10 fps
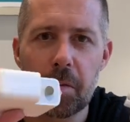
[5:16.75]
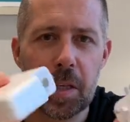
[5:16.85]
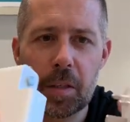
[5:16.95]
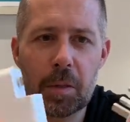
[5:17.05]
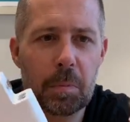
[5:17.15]

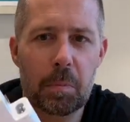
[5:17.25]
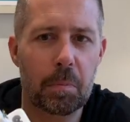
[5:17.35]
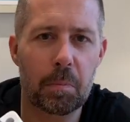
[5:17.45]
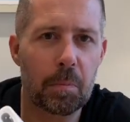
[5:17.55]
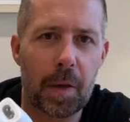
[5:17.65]
It's
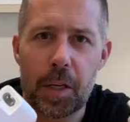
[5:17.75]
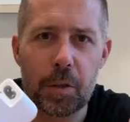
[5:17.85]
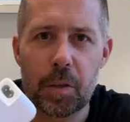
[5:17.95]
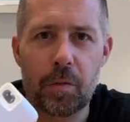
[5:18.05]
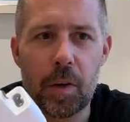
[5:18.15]
as
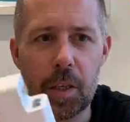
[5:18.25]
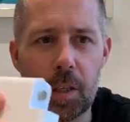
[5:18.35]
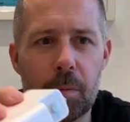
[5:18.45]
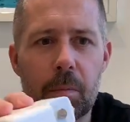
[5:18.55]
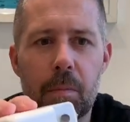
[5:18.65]
you'd find
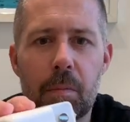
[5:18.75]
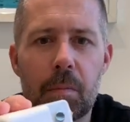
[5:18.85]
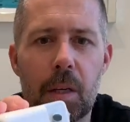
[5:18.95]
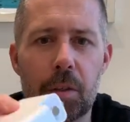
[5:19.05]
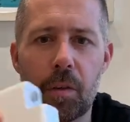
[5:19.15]
a
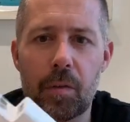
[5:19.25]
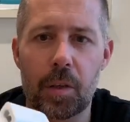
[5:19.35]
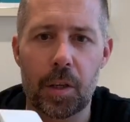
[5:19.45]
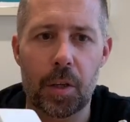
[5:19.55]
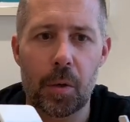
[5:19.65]

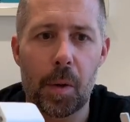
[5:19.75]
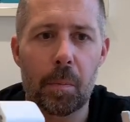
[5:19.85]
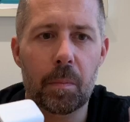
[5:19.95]
new one.